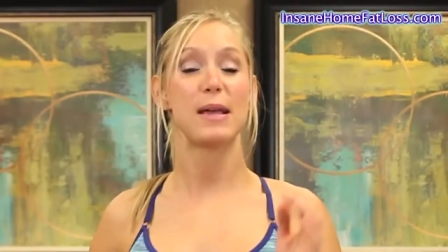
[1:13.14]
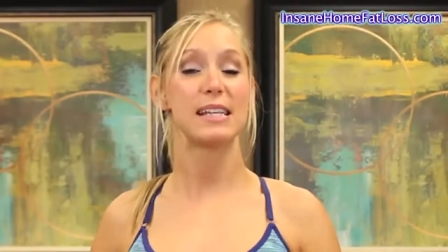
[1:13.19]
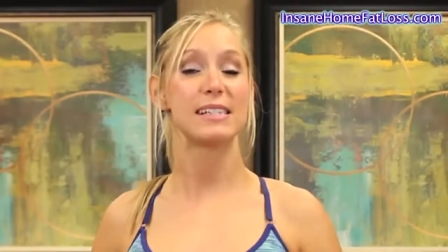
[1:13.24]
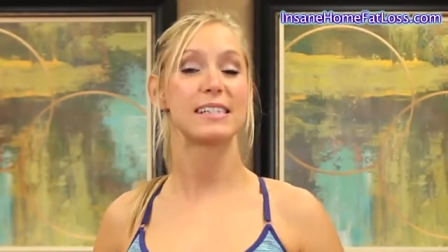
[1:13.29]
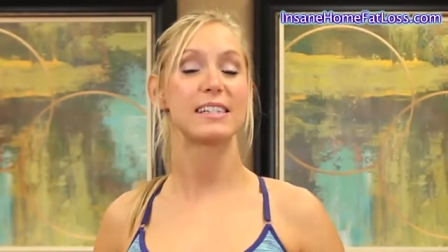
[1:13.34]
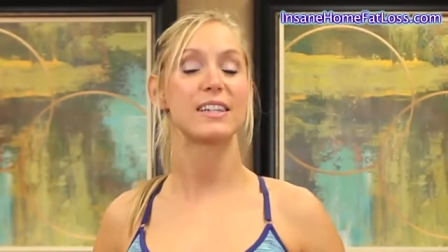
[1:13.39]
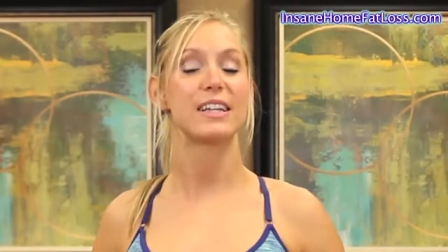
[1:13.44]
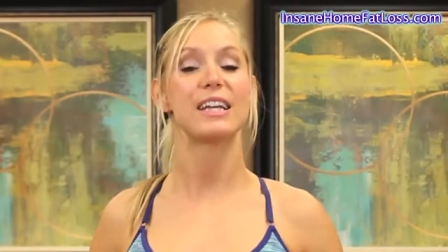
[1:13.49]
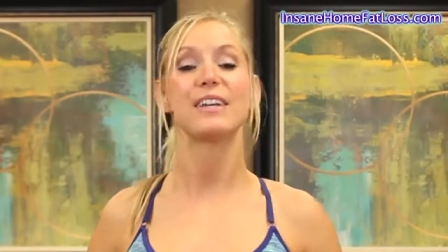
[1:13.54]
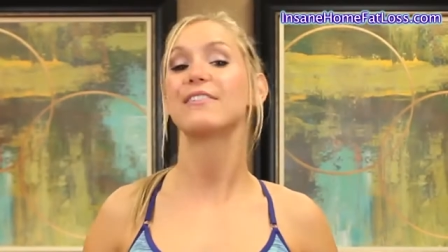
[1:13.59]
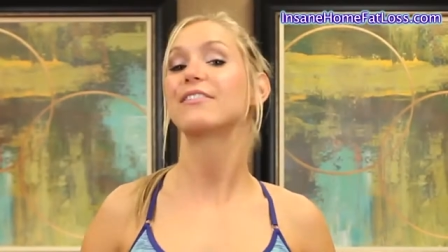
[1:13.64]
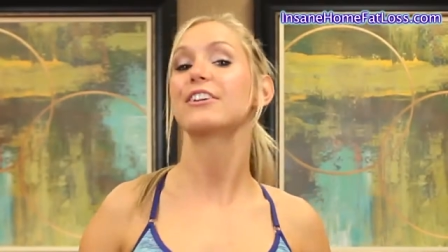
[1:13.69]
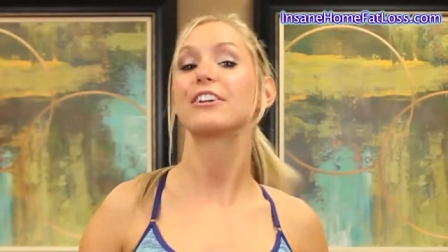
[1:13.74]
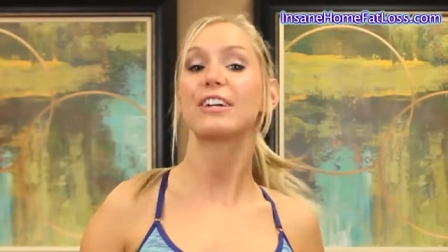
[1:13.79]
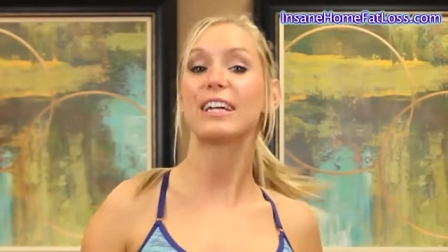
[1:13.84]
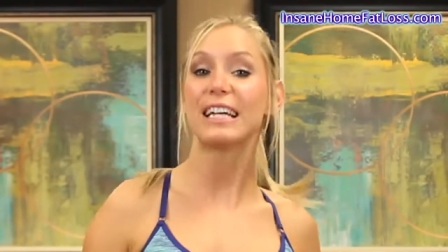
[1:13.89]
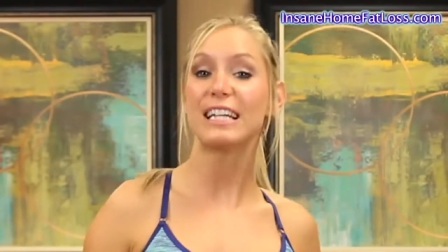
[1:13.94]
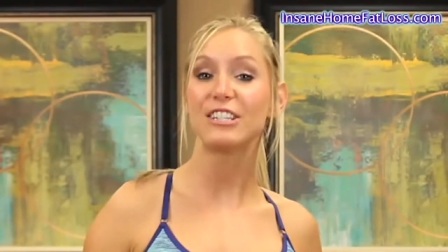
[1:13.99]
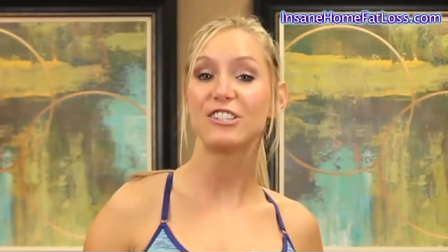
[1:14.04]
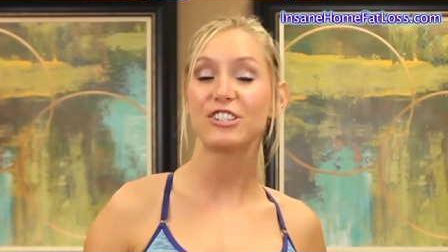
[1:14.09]
Basically, if you're
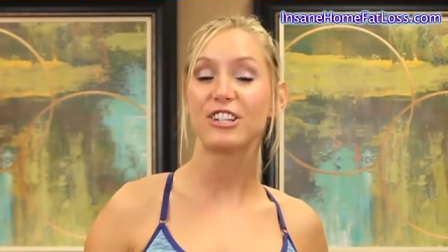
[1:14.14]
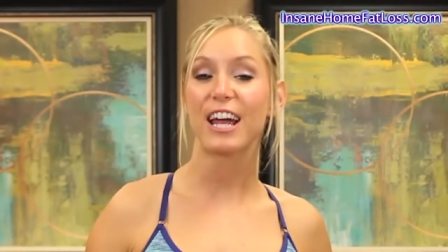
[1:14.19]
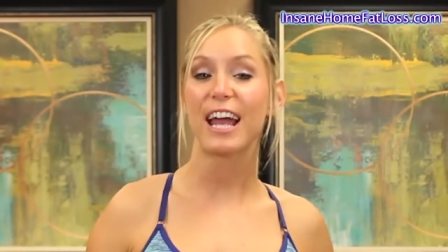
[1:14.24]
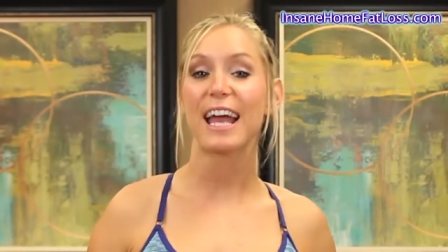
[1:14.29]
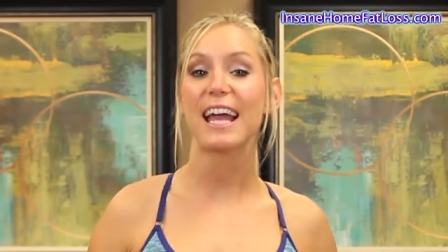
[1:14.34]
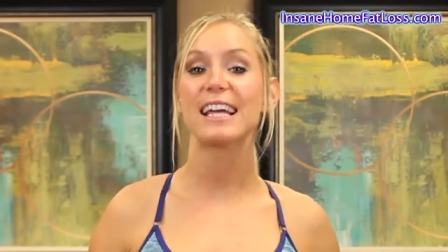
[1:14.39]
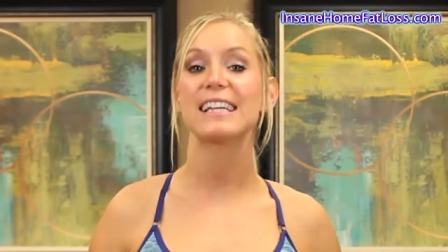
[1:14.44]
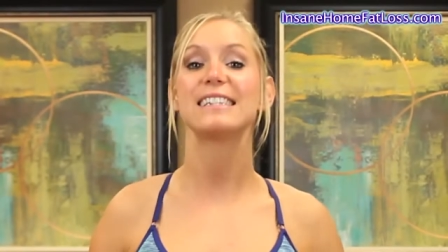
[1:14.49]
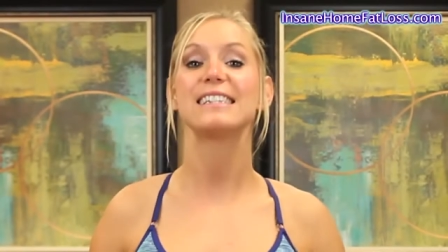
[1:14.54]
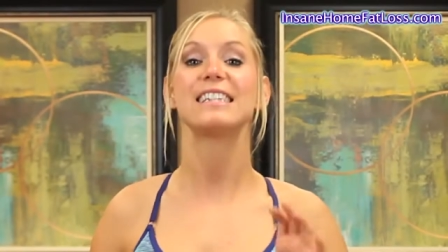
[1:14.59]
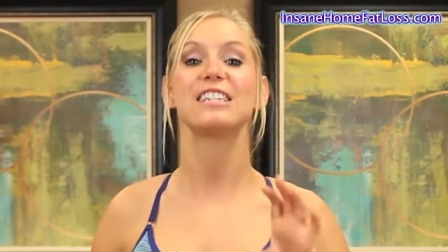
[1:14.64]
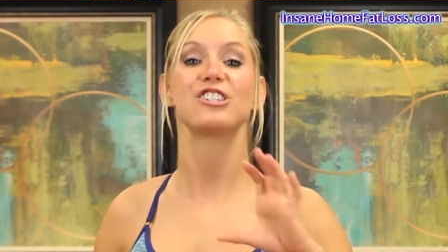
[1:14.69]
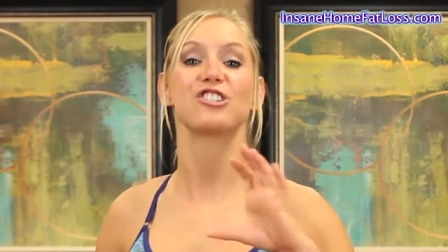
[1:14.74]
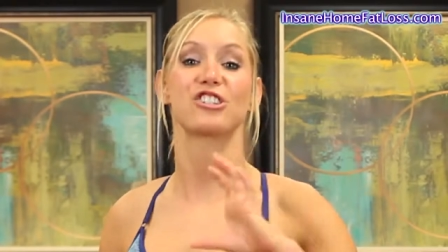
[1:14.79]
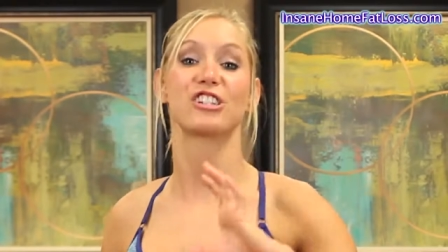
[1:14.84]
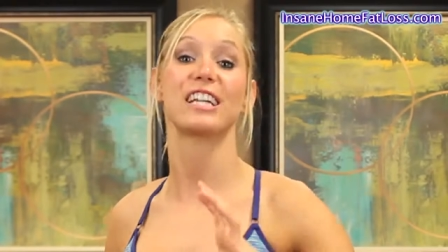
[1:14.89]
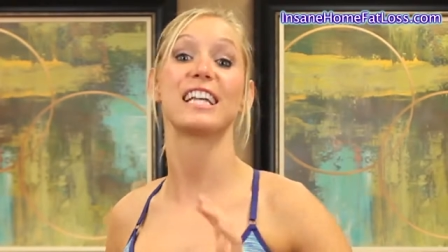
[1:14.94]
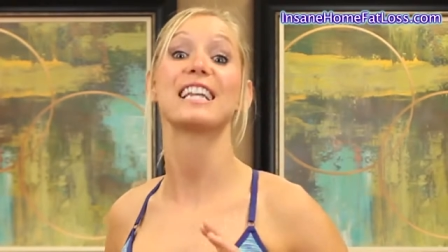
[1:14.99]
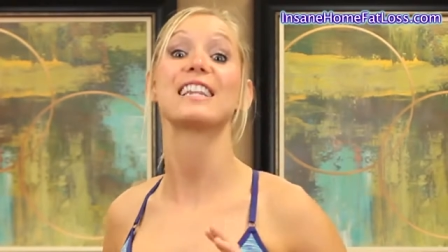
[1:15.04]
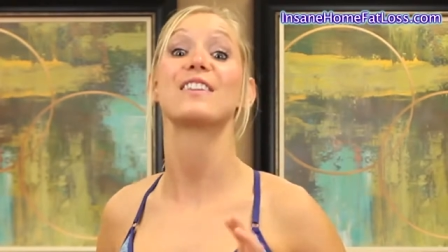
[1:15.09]
eating your eggs, then you're
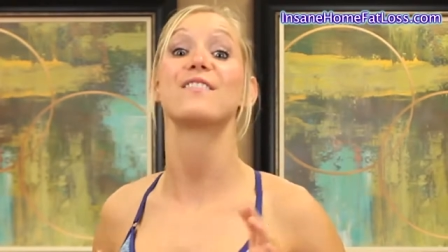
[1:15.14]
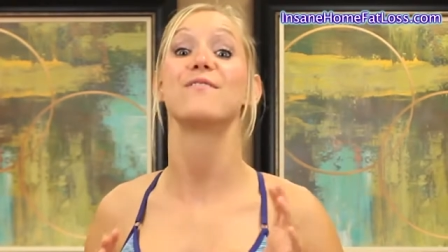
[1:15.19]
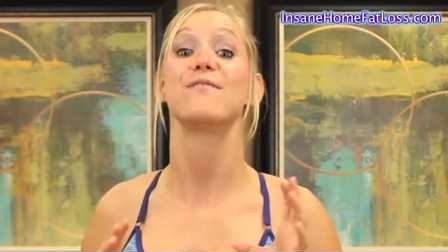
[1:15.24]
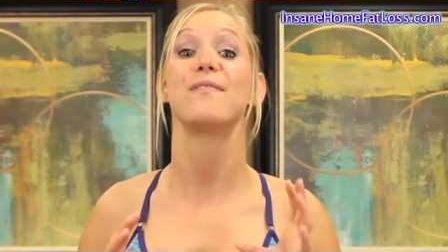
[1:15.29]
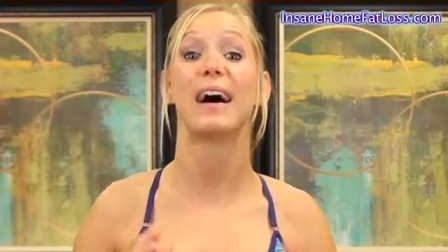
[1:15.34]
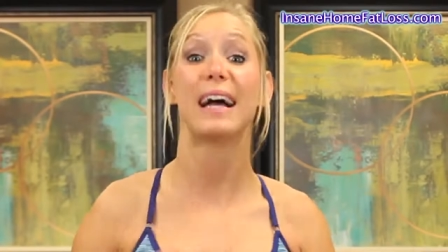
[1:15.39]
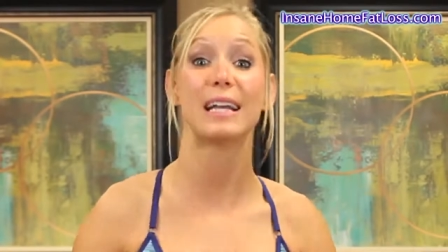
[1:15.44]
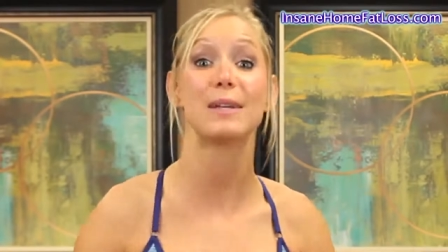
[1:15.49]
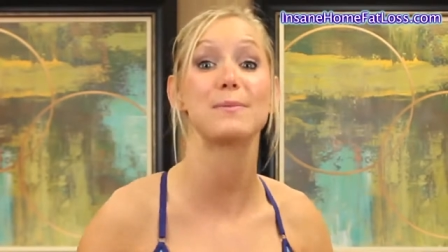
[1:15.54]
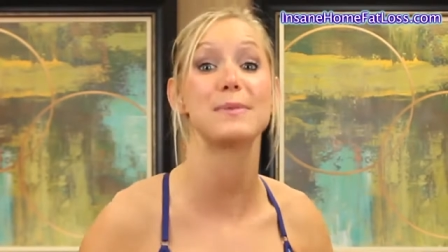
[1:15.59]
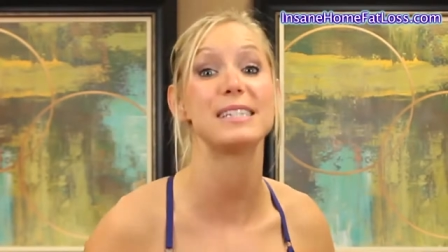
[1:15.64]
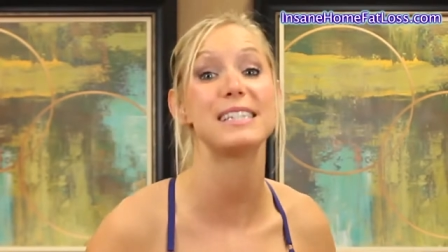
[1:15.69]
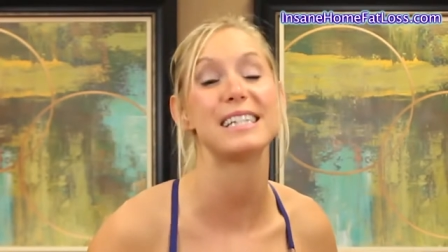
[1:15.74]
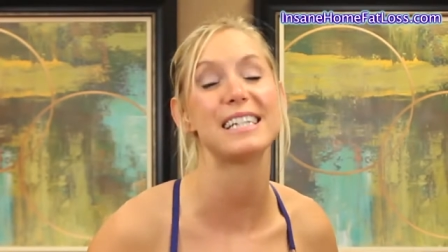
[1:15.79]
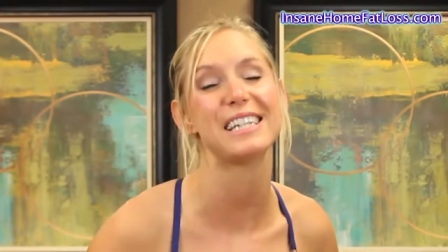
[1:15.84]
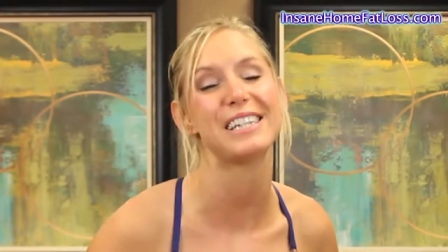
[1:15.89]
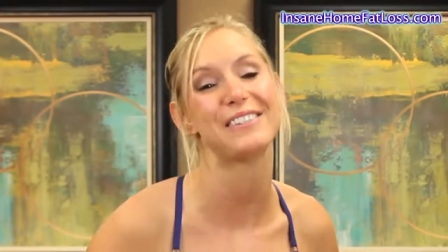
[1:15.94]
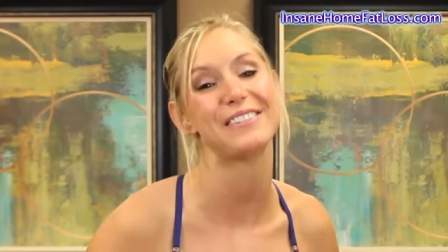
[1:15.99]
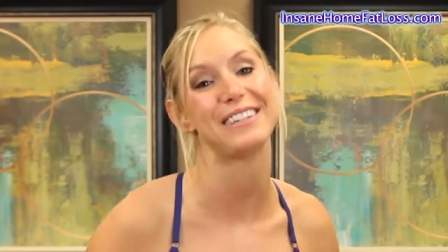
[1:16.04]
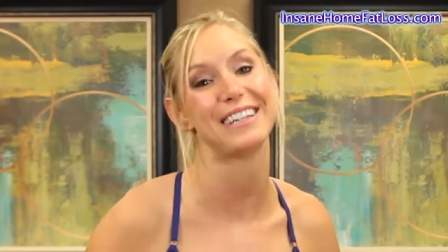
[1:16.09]
getting the vitamin D
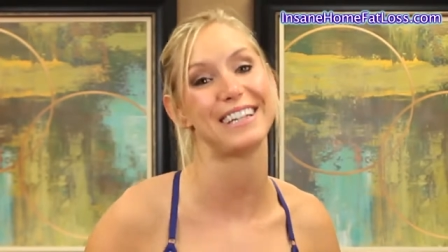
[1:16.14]
you